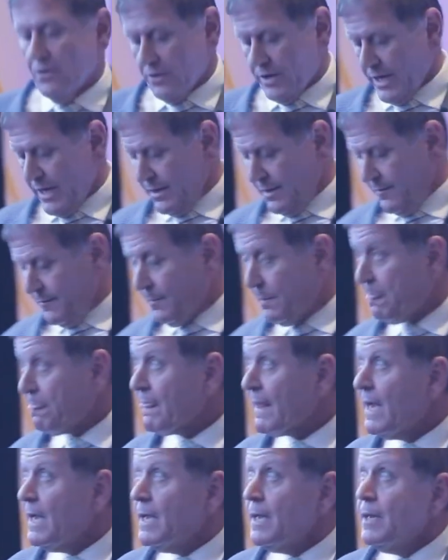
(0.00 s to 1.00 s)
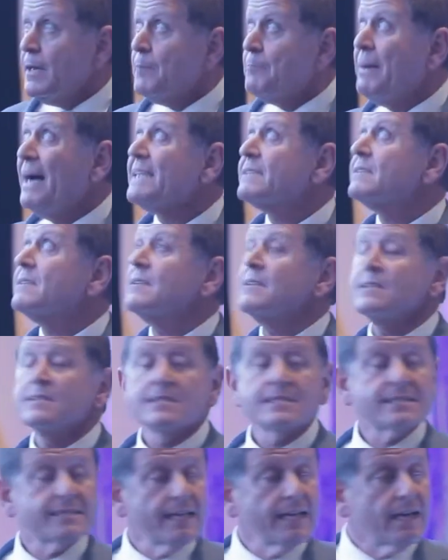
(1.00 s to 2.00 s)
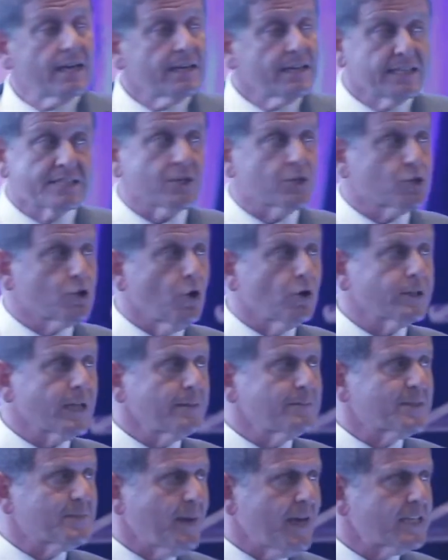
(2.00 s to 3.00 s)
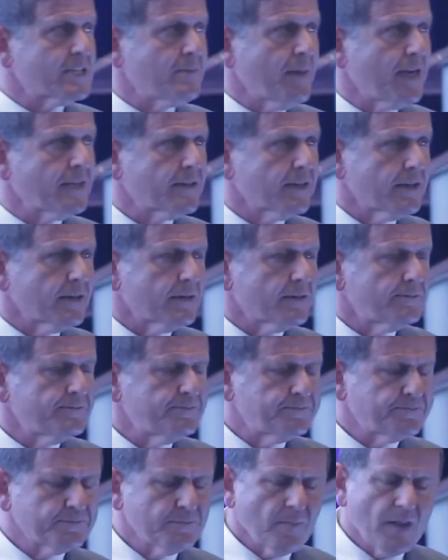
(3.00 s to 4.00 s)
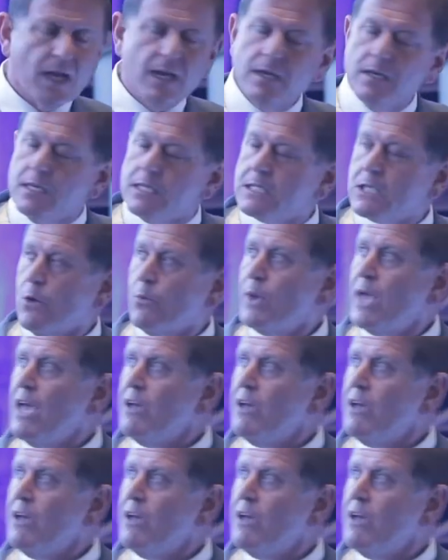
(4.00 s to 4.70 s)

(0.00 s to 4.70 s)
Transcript: Okay? But still, it's a short-term space maintainer. So